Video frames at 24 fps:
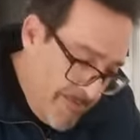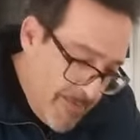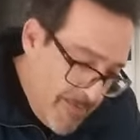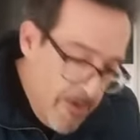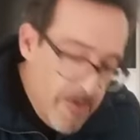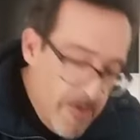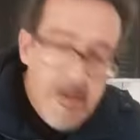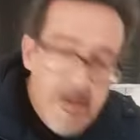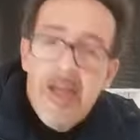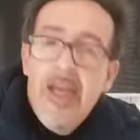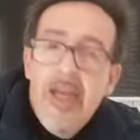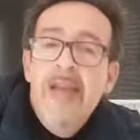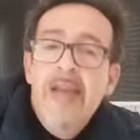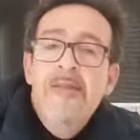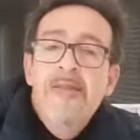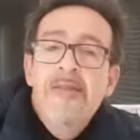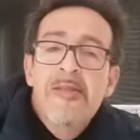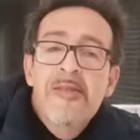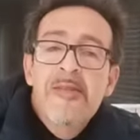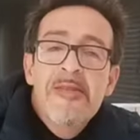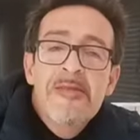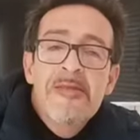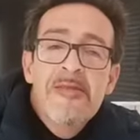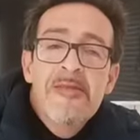Okay,
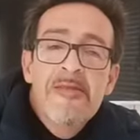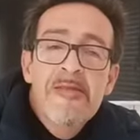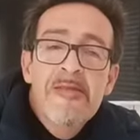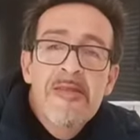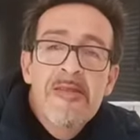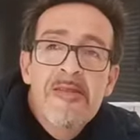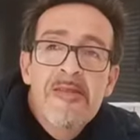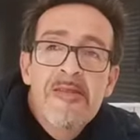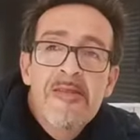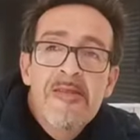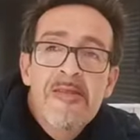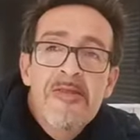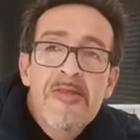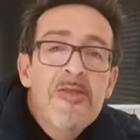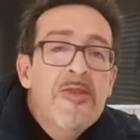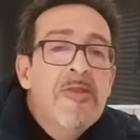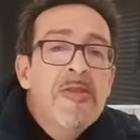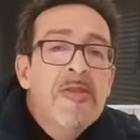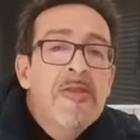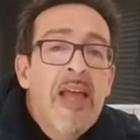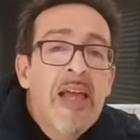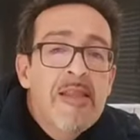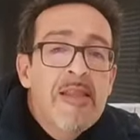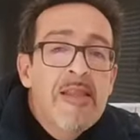
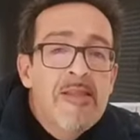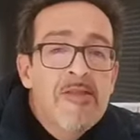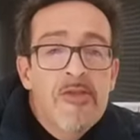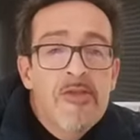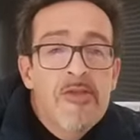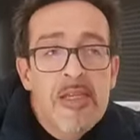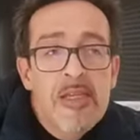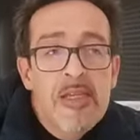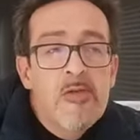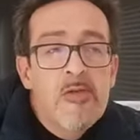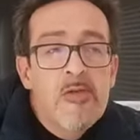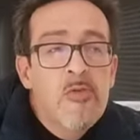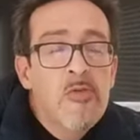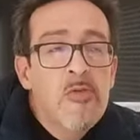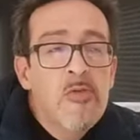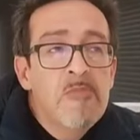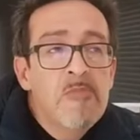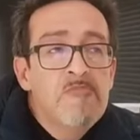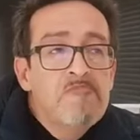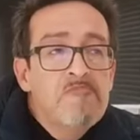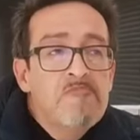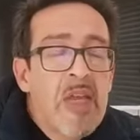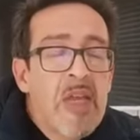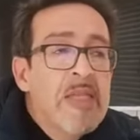that's just to
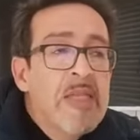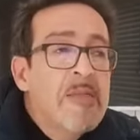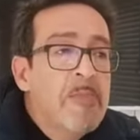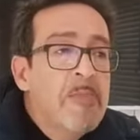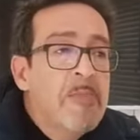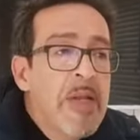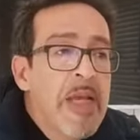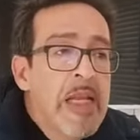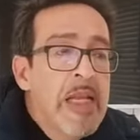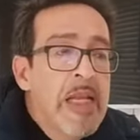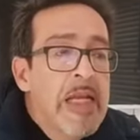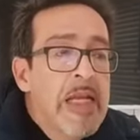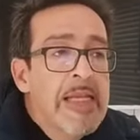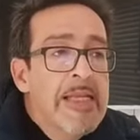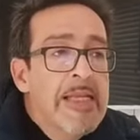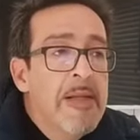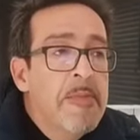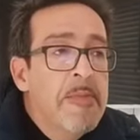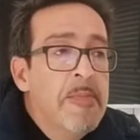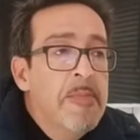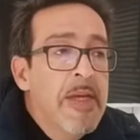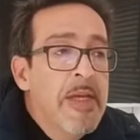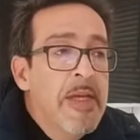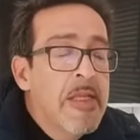explain a
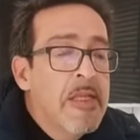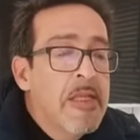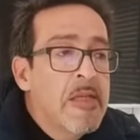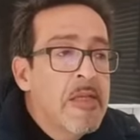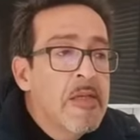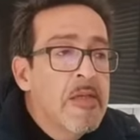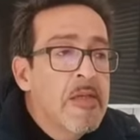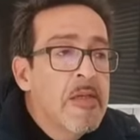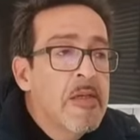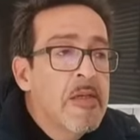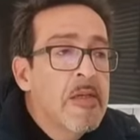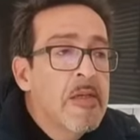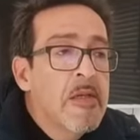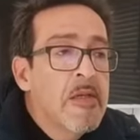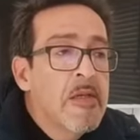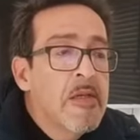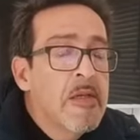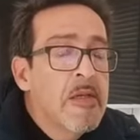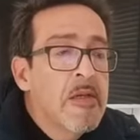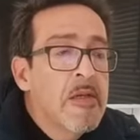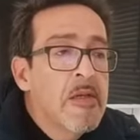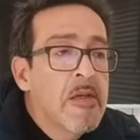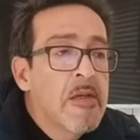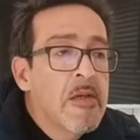little bit
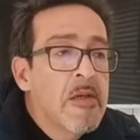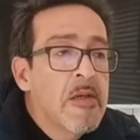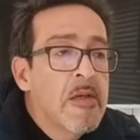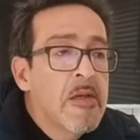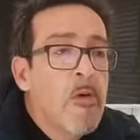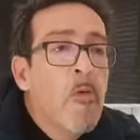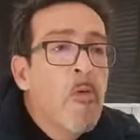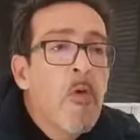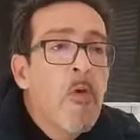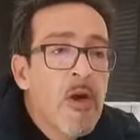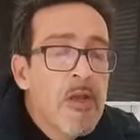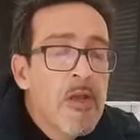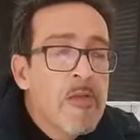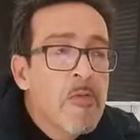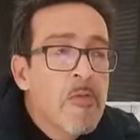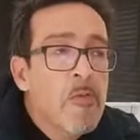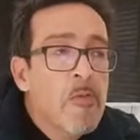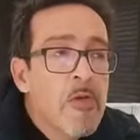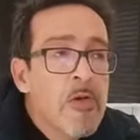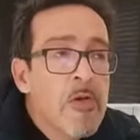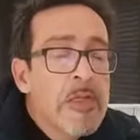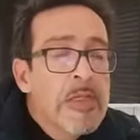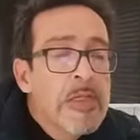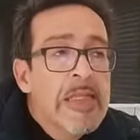what
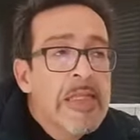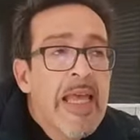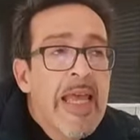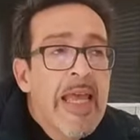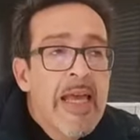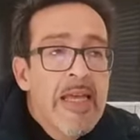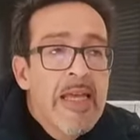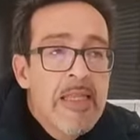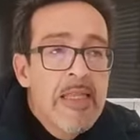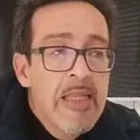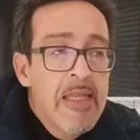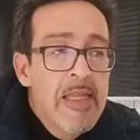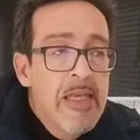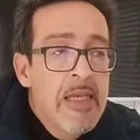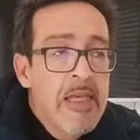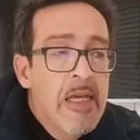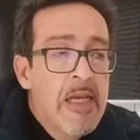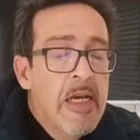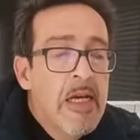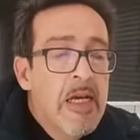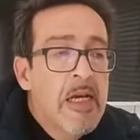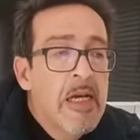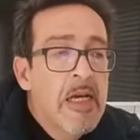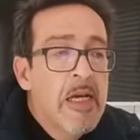was the idea,
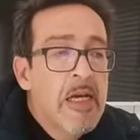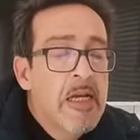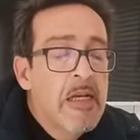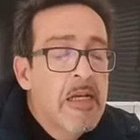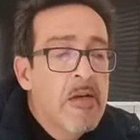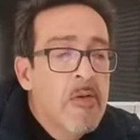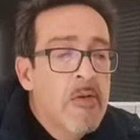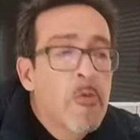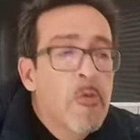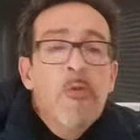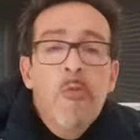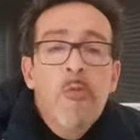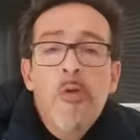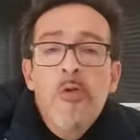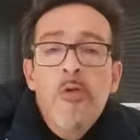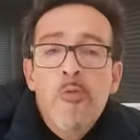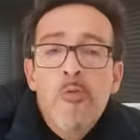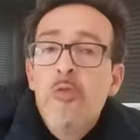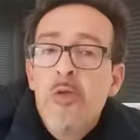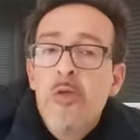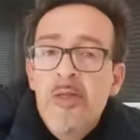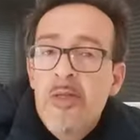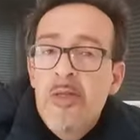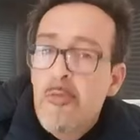what
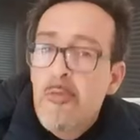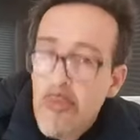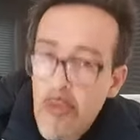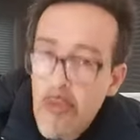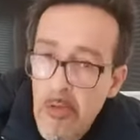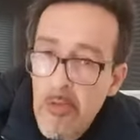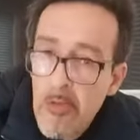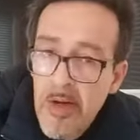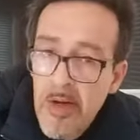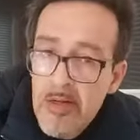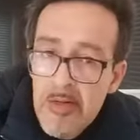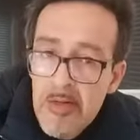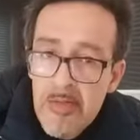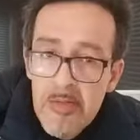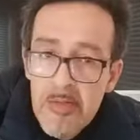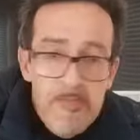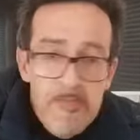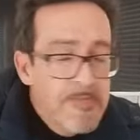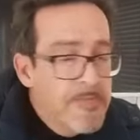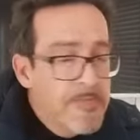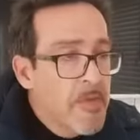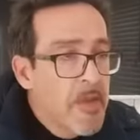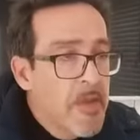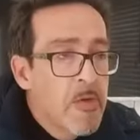was a Roman,
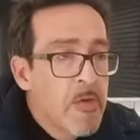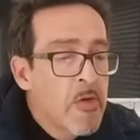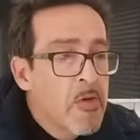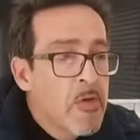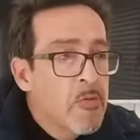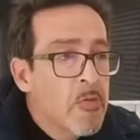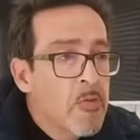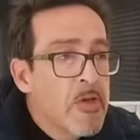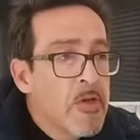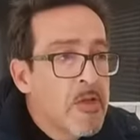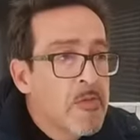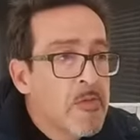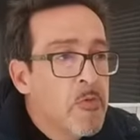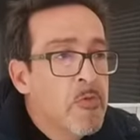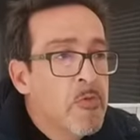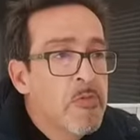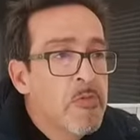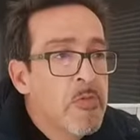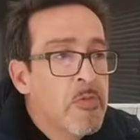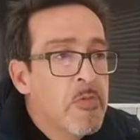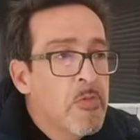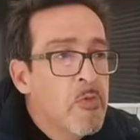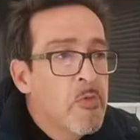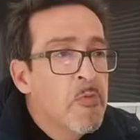what was
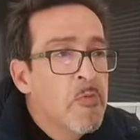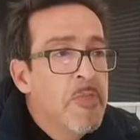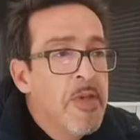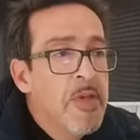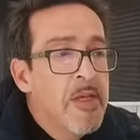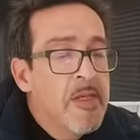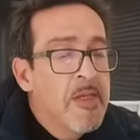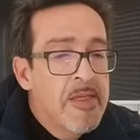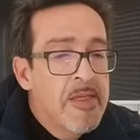to be